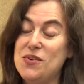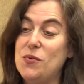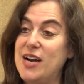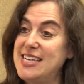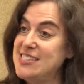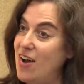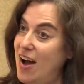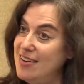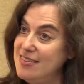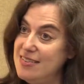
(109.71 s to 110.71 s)
What I
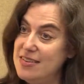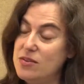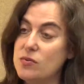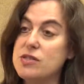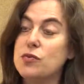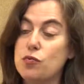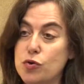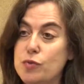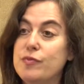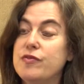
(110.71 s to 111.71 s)
saw was a
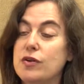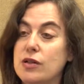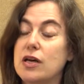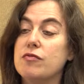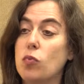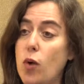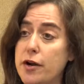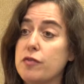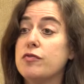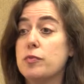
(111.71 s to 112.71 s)
room full of
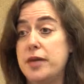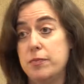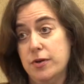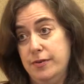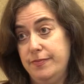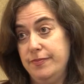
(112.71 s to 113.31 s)
wonderful people